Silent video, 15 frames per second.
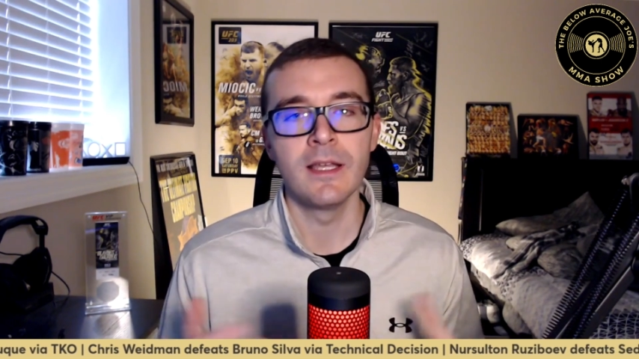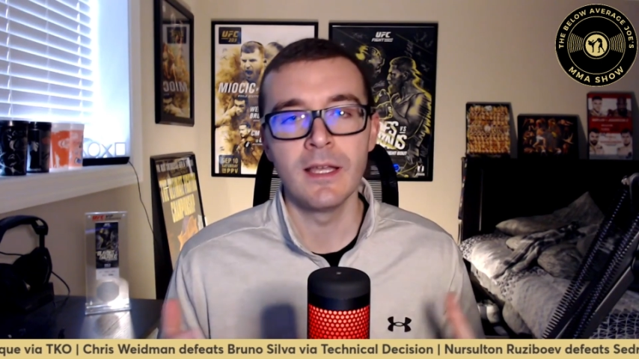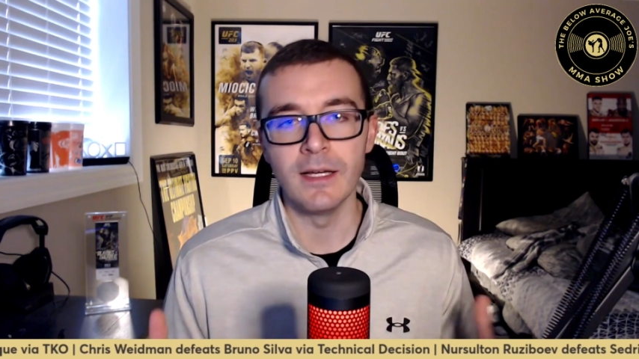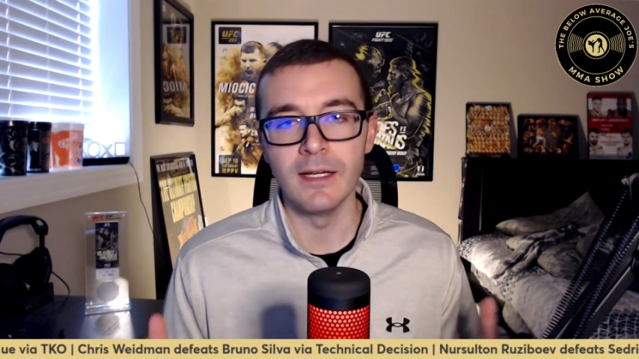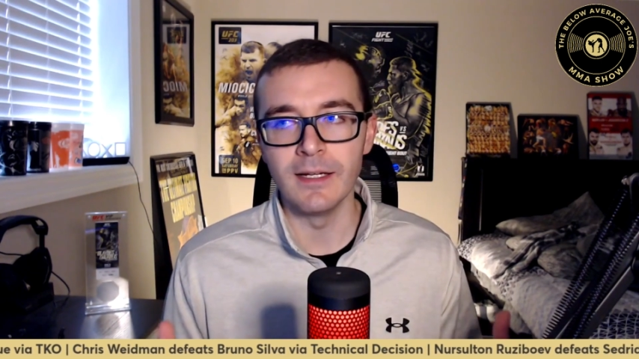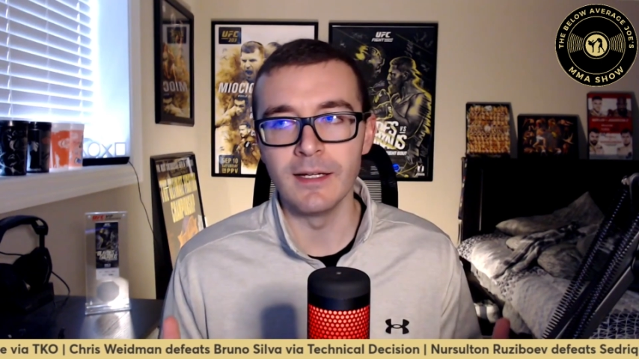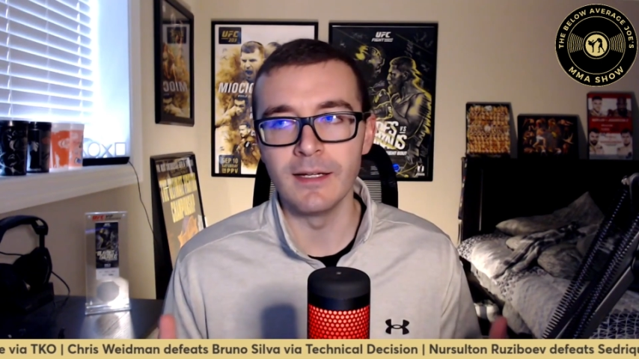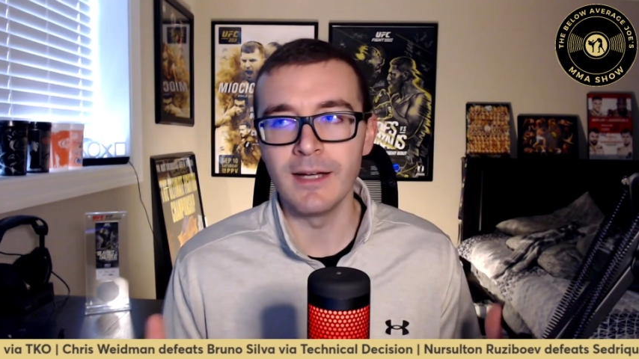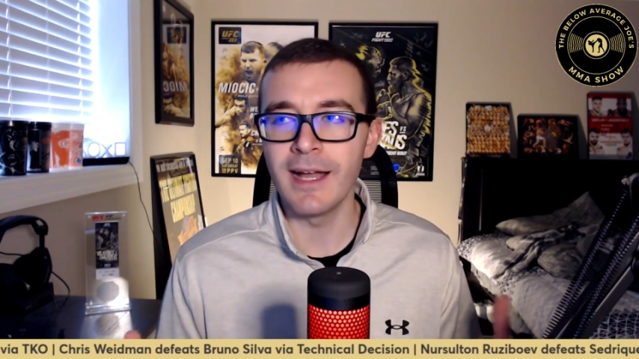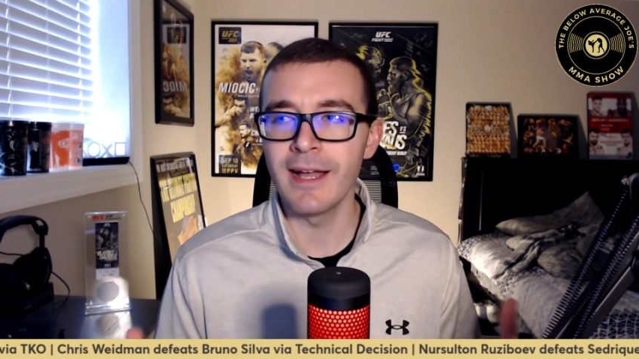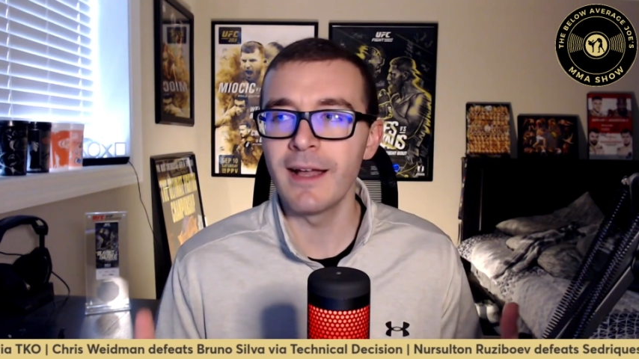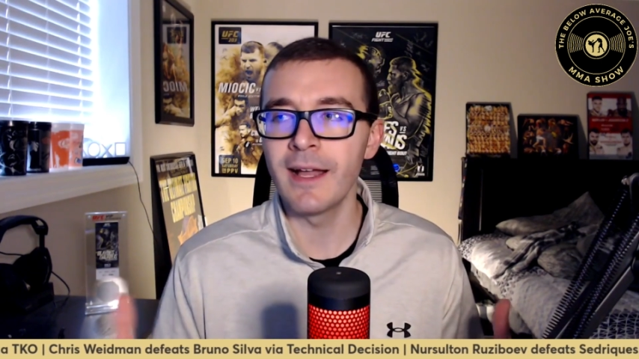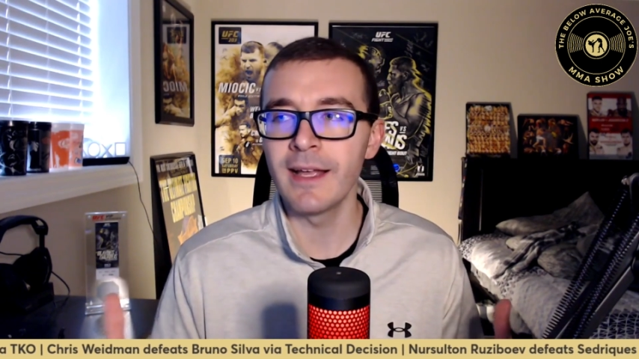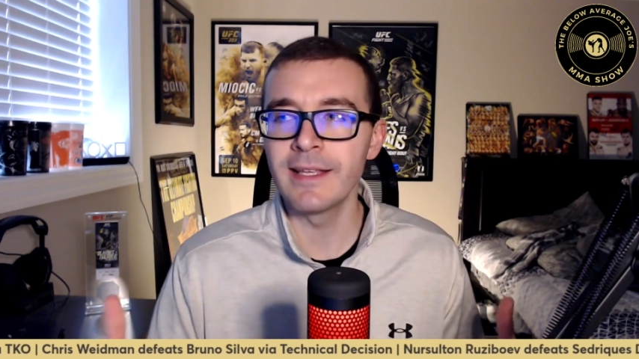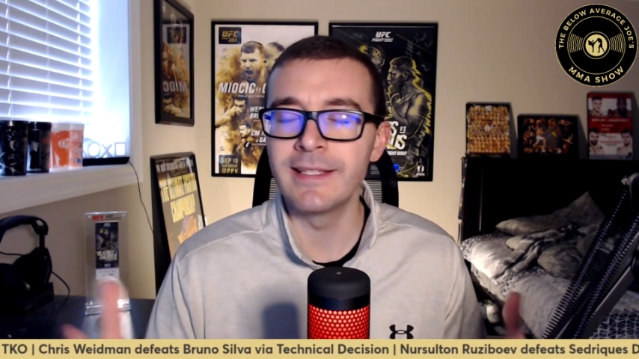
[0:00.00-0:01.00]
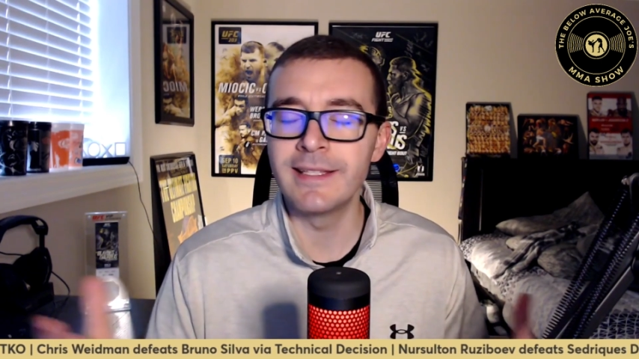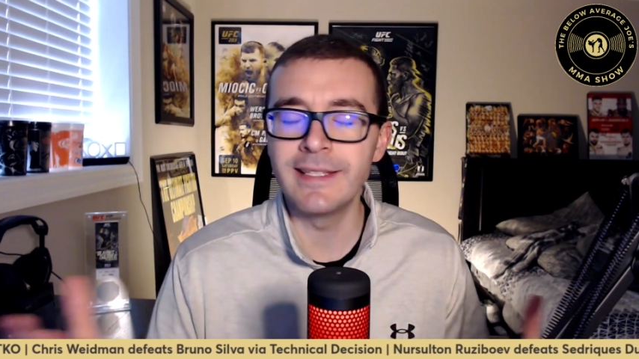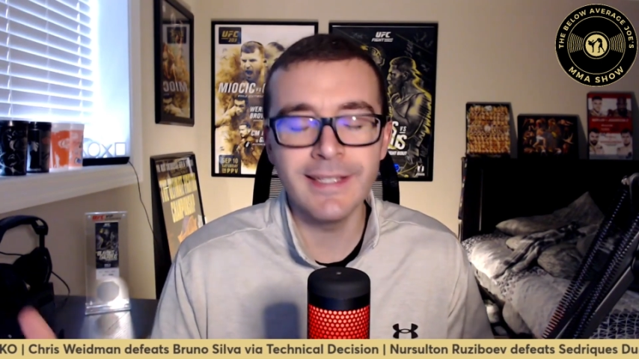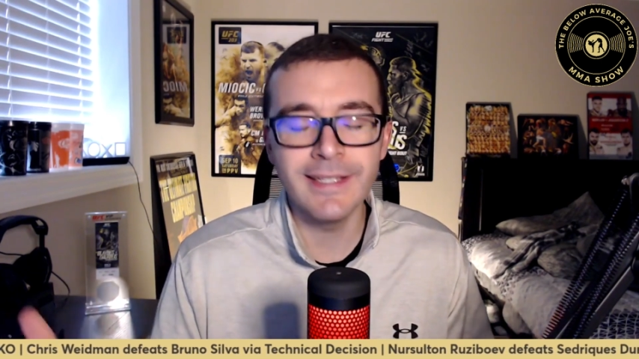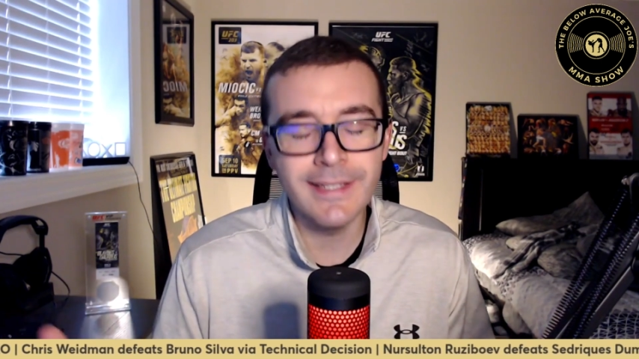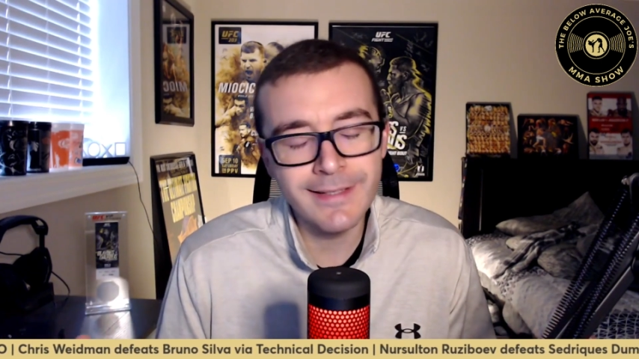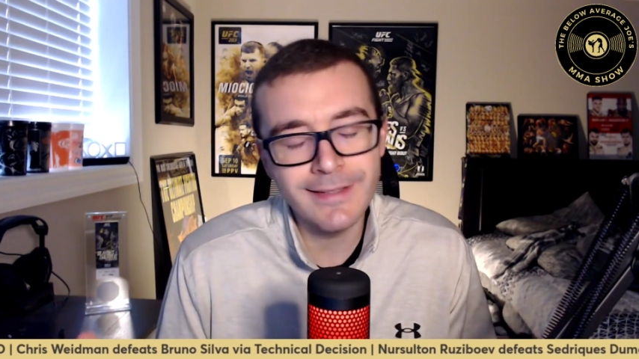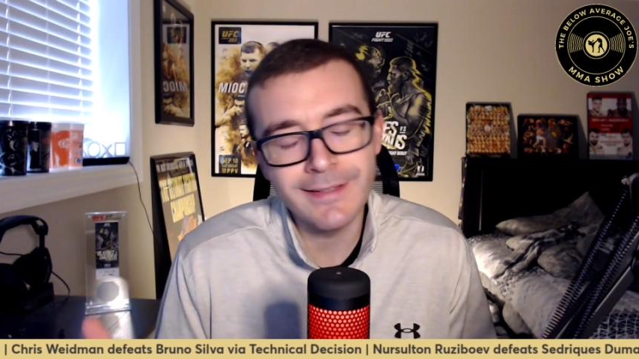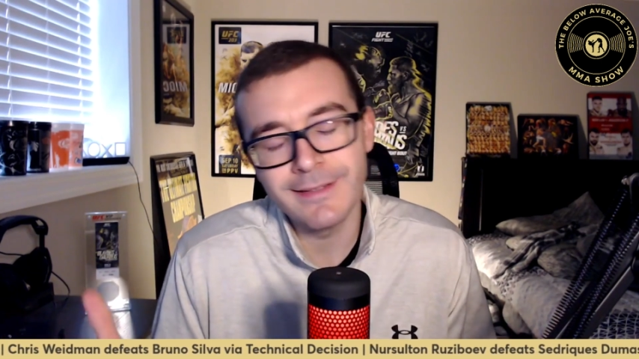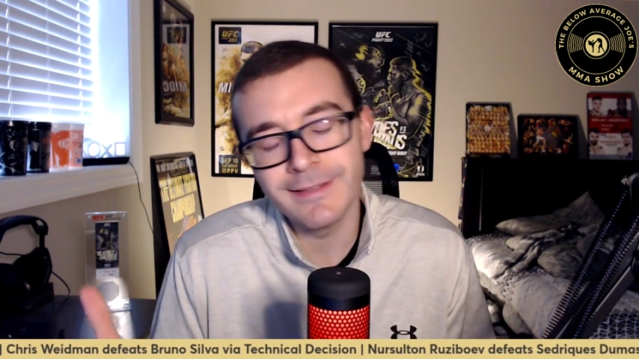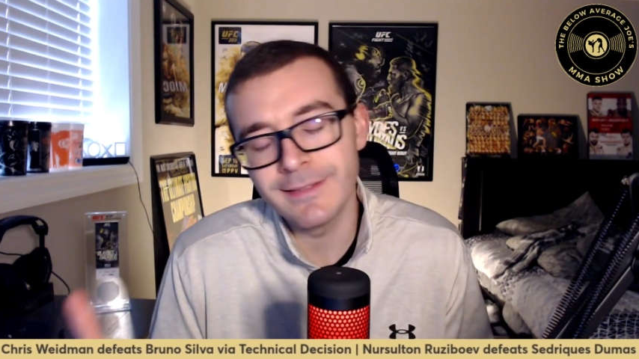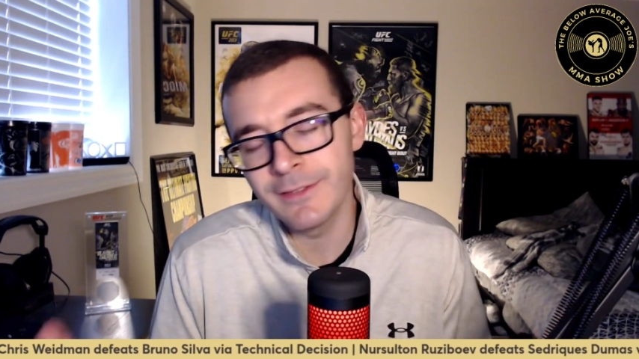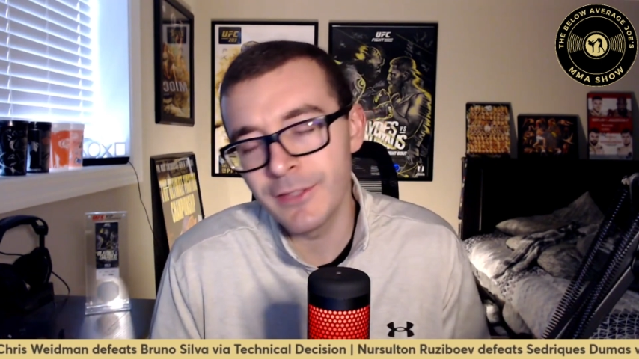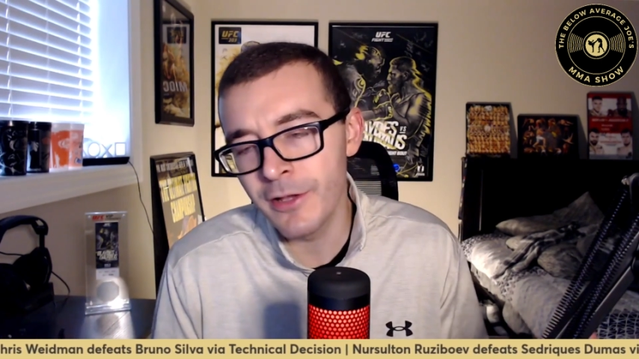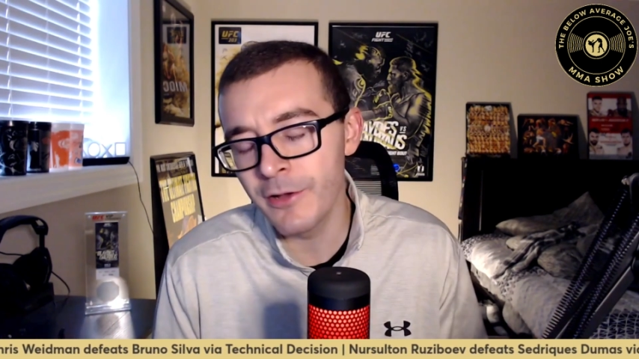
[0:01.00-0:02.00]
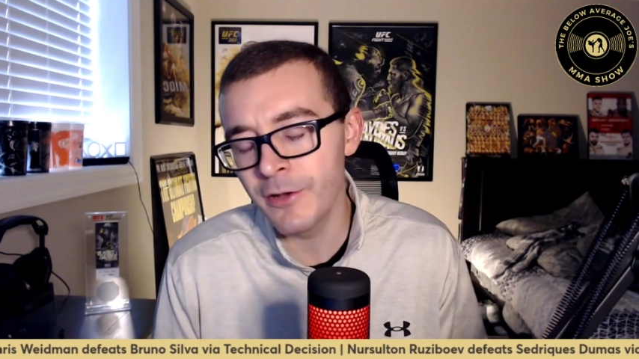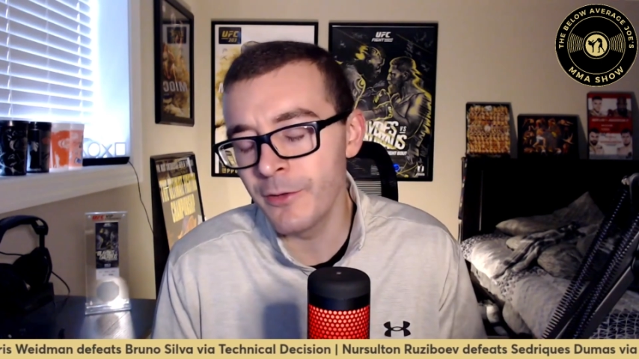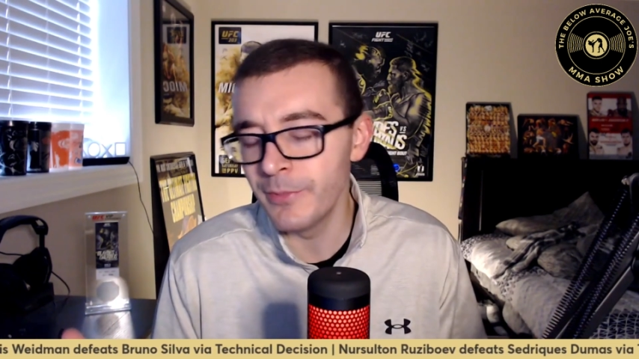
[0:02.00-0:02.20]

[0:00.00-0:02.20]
I get it, though.